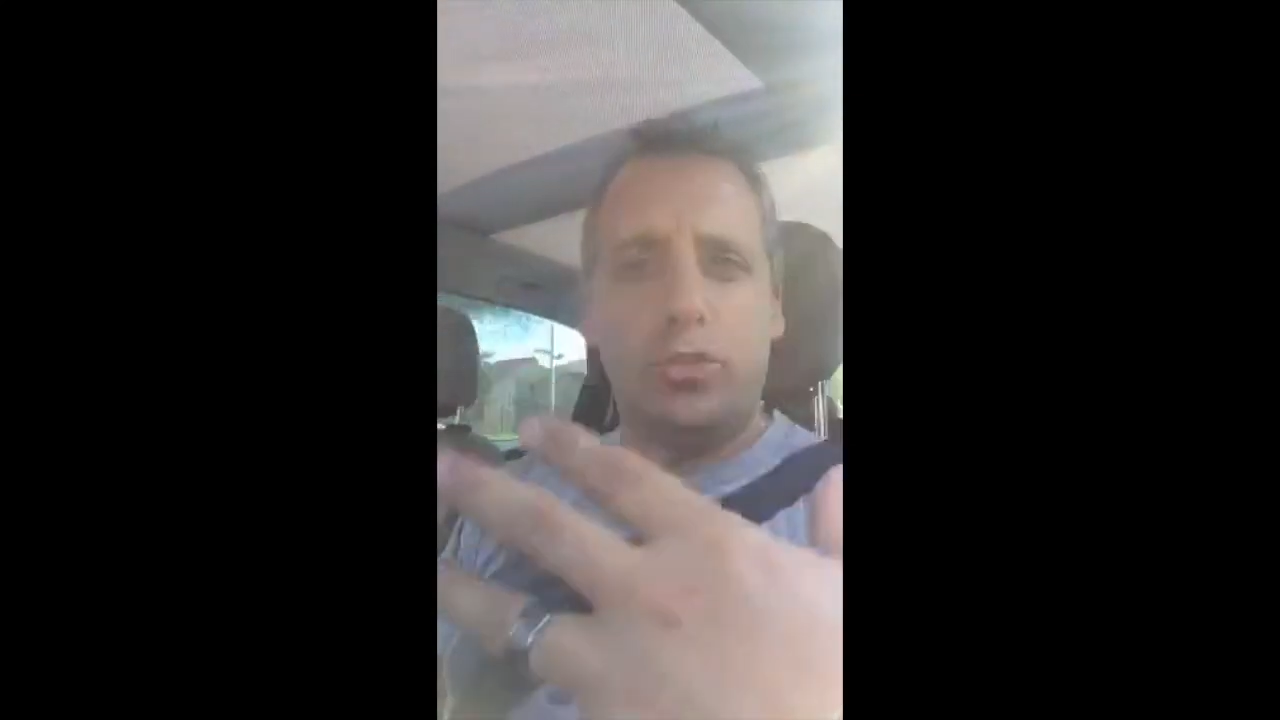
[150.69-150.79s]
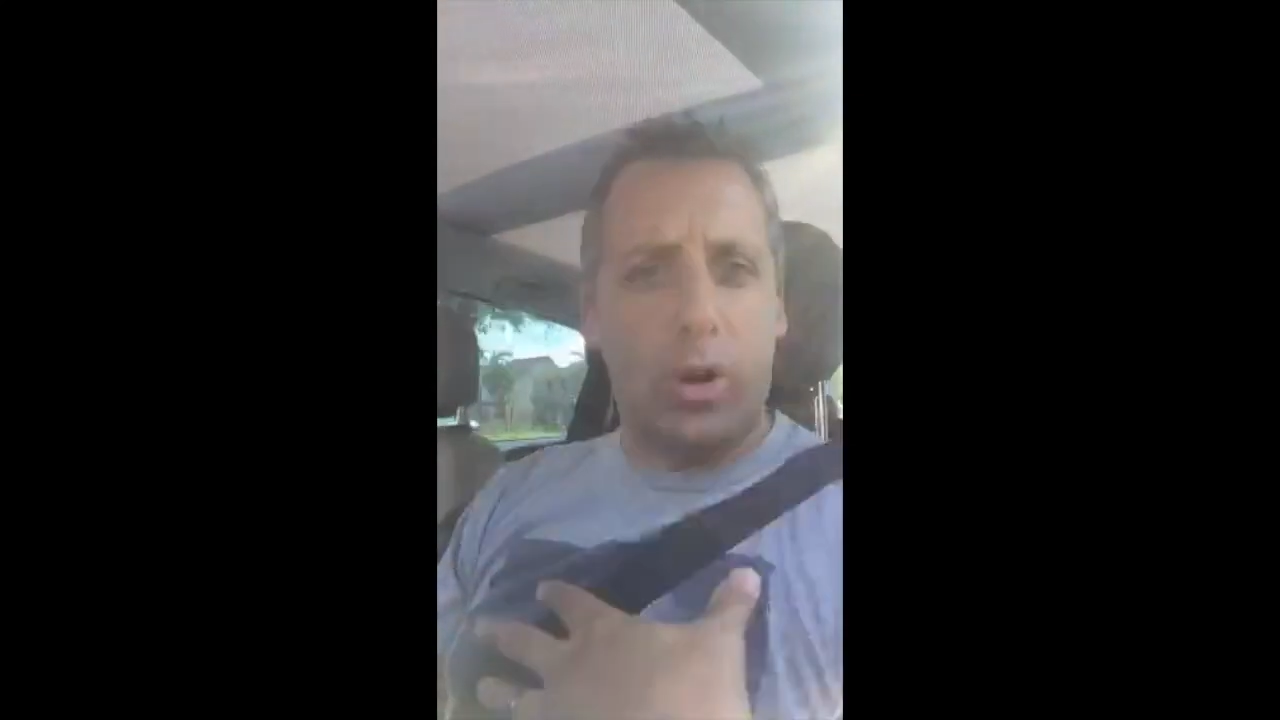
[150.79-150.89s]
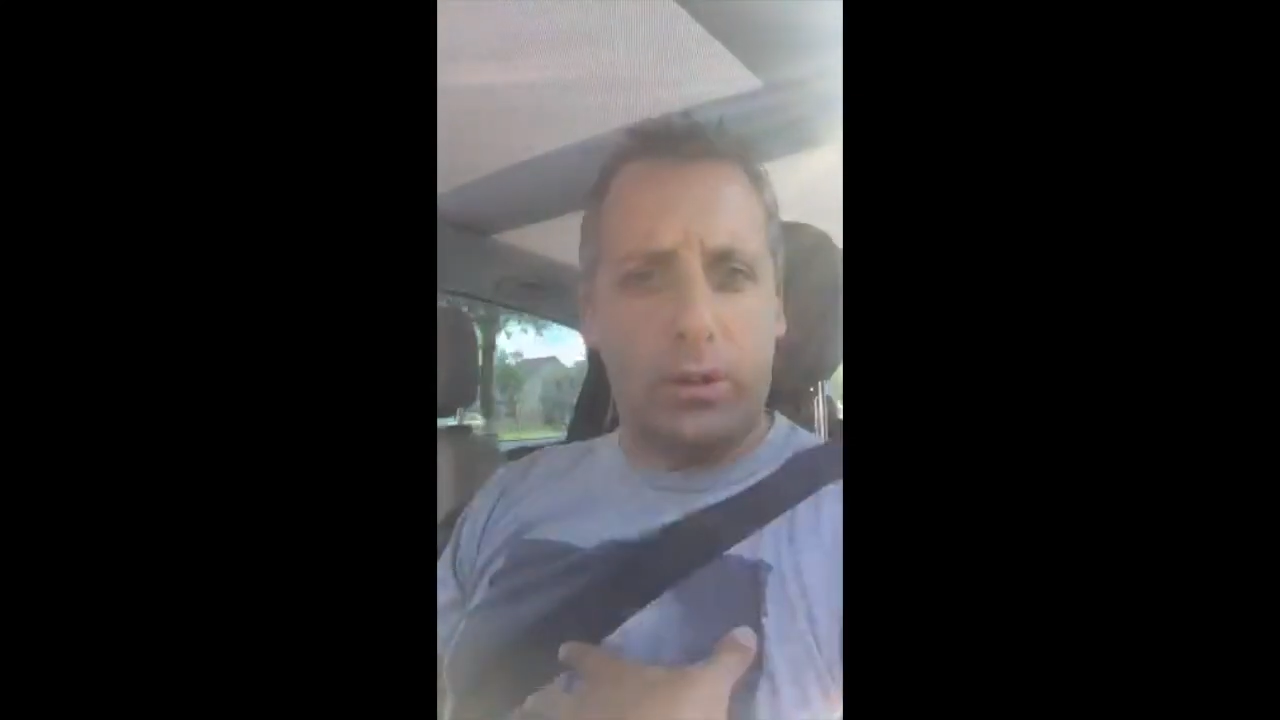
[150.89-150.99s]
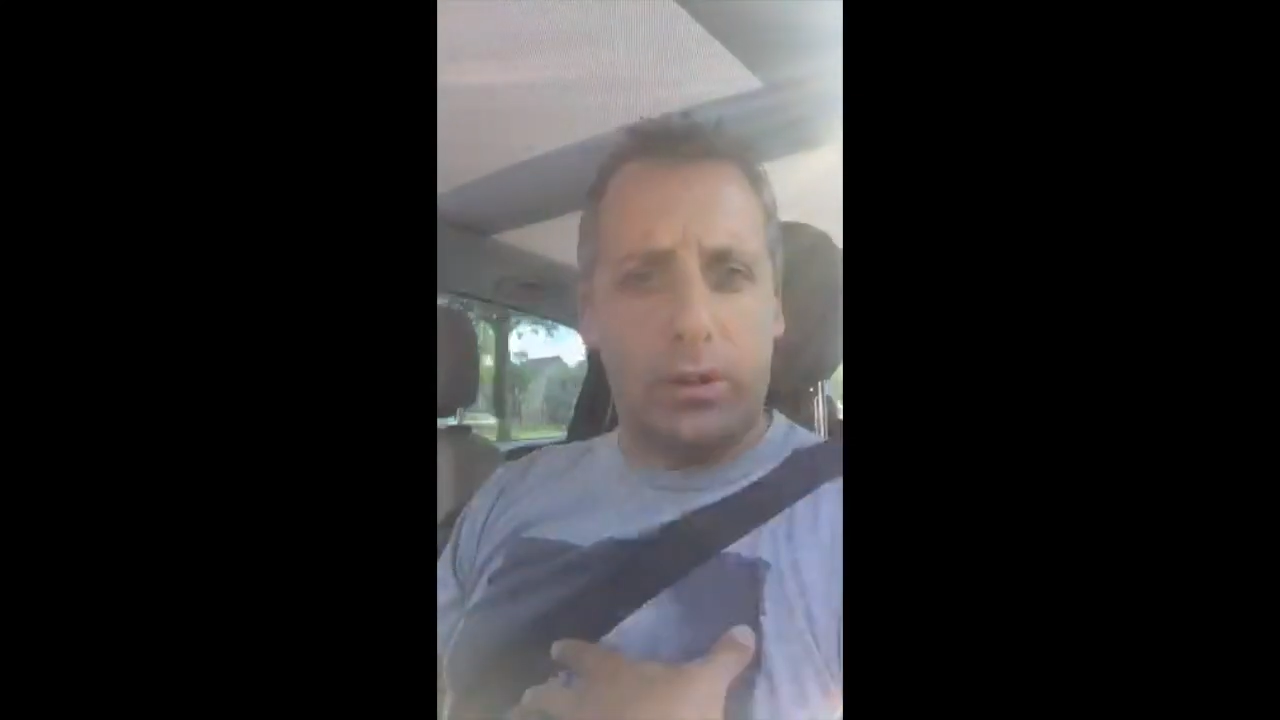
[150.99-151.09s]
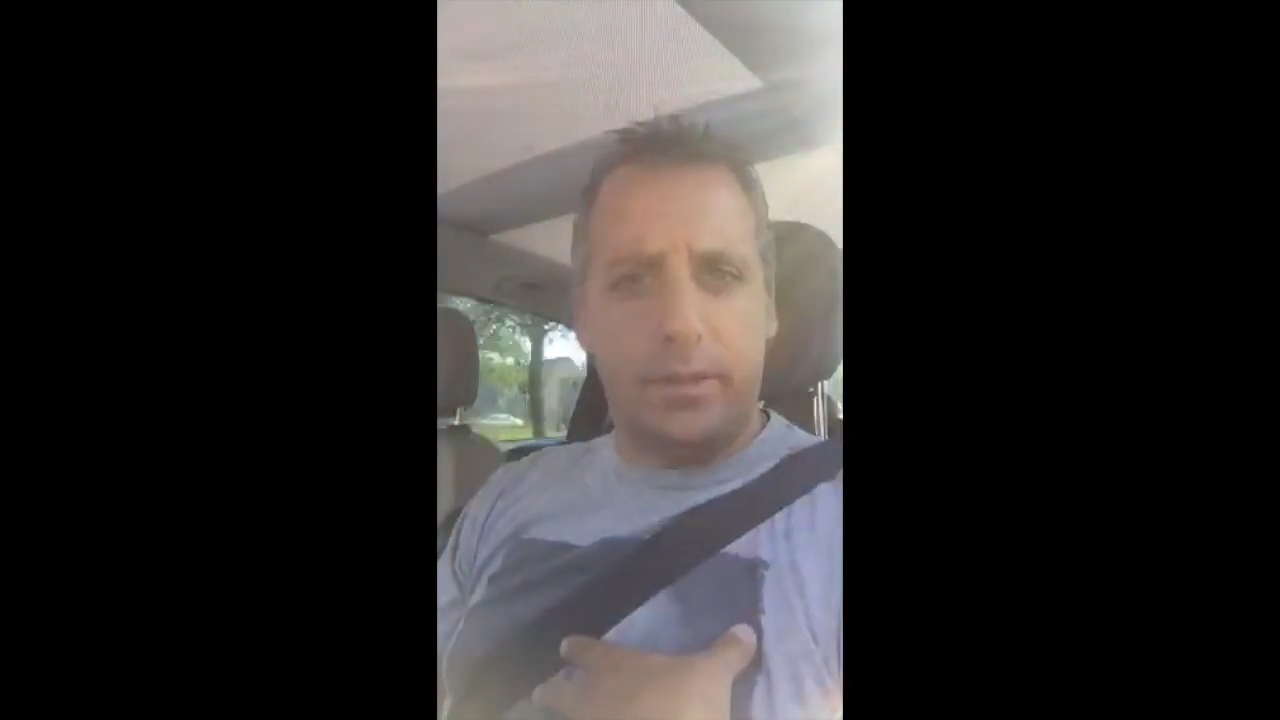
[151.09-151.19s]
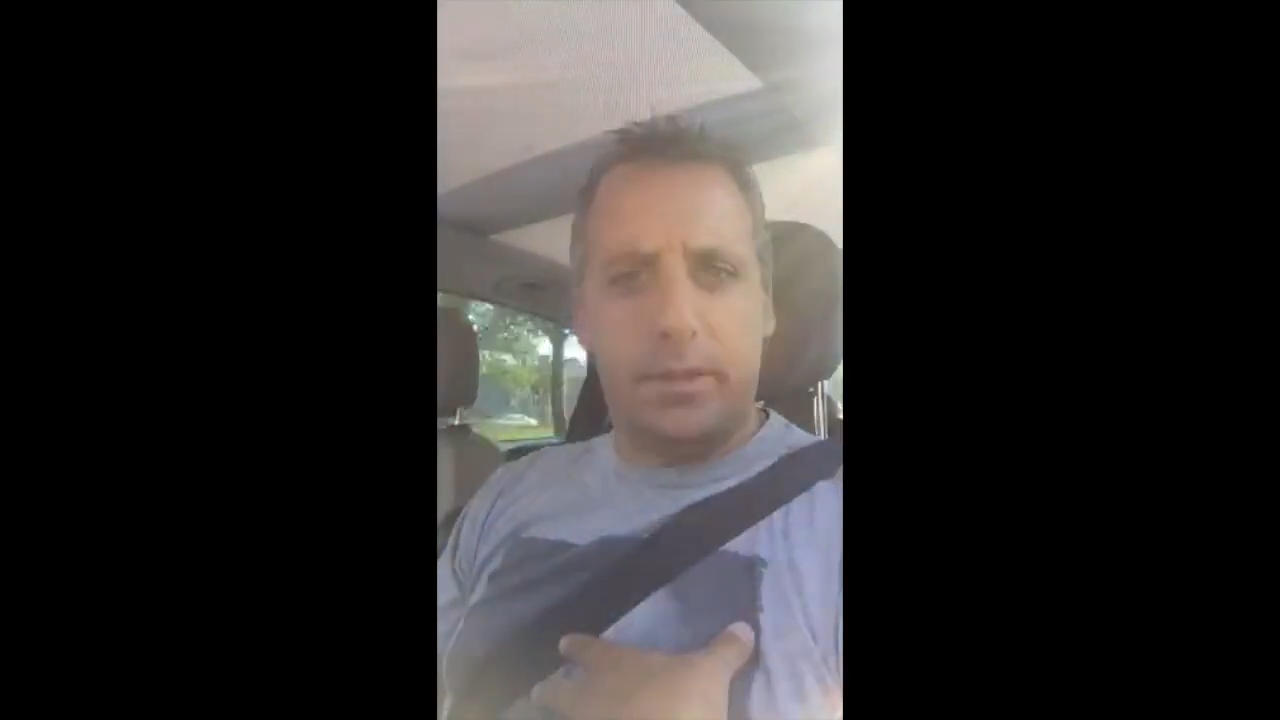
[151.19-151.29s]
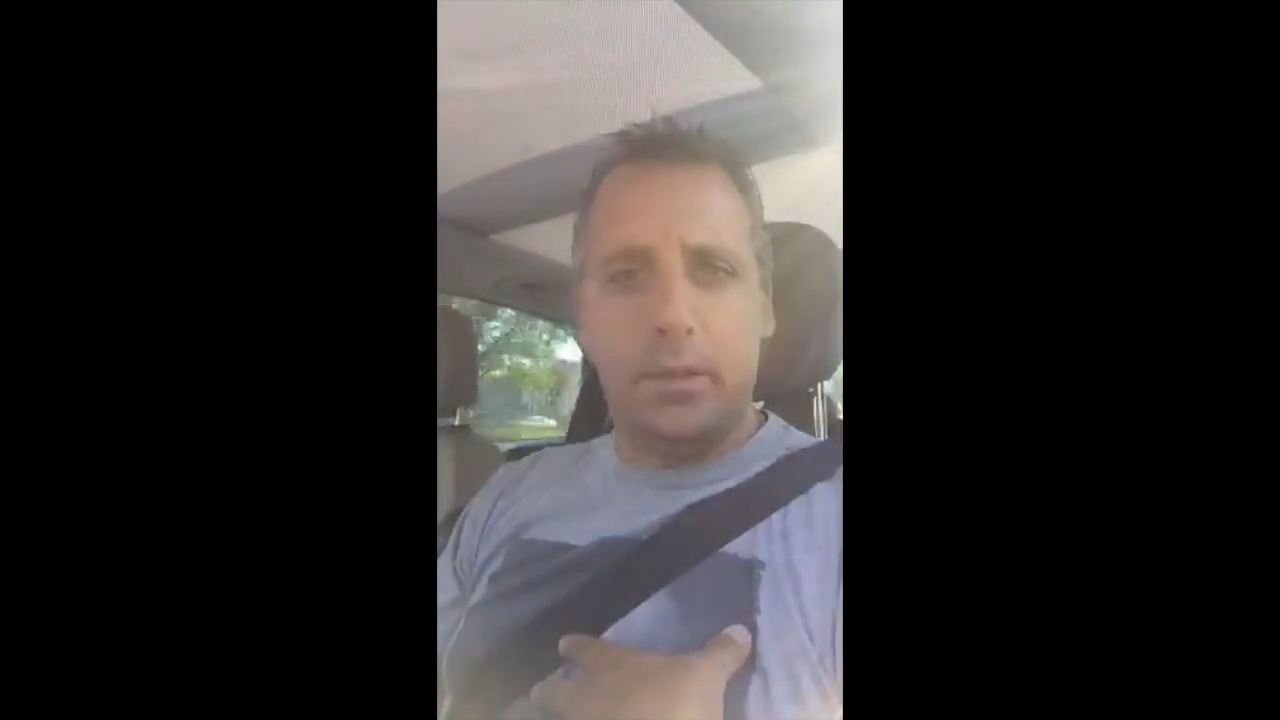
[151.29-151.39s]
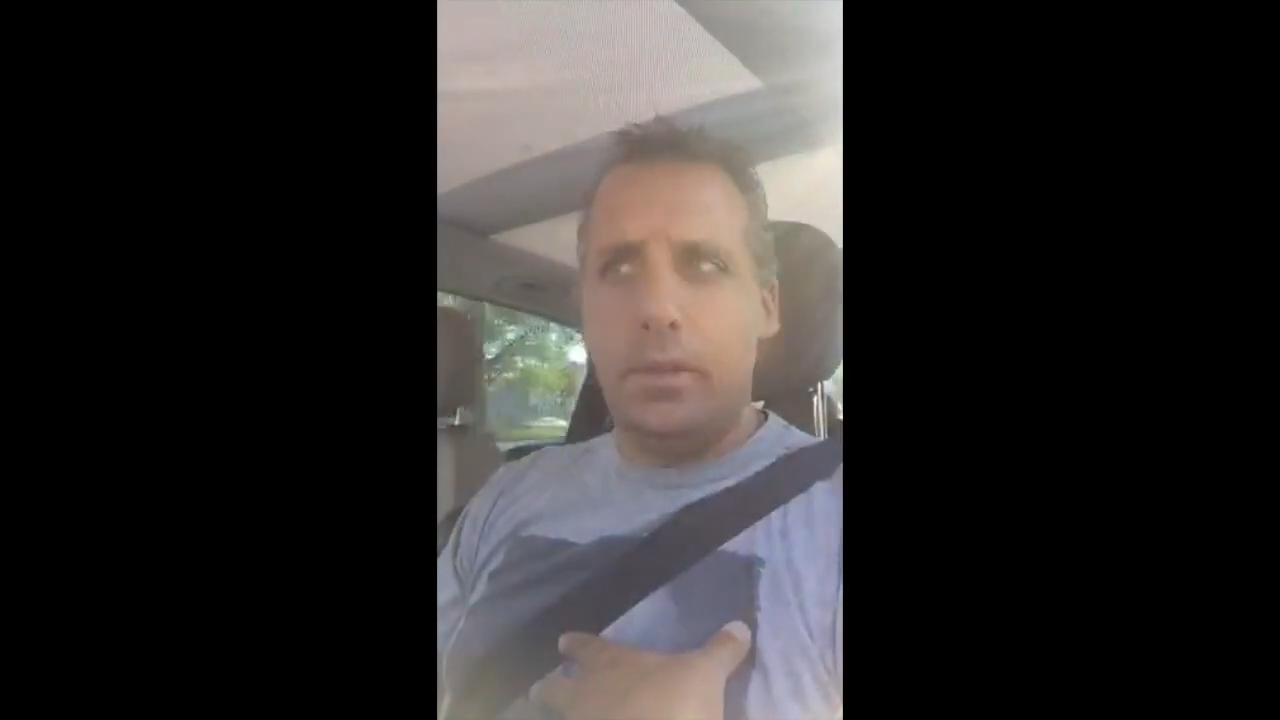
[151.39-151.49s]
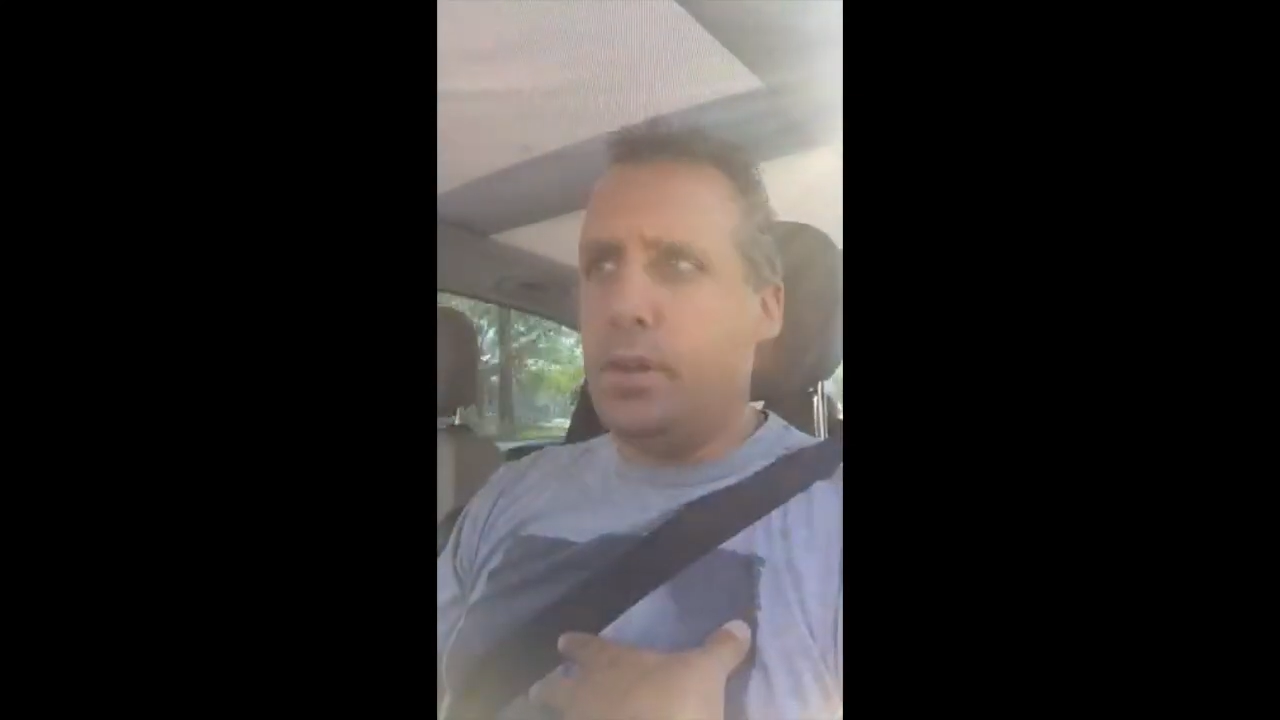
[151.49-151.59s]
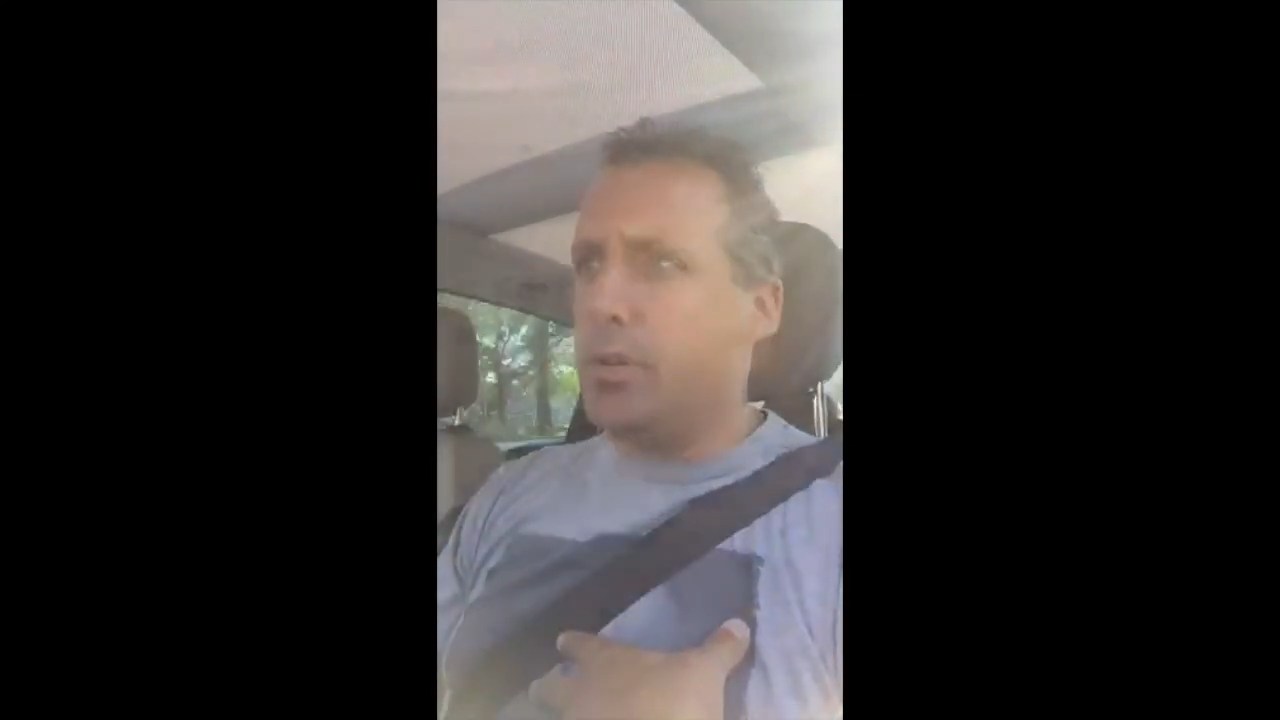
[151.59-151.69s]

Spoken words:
chocolates.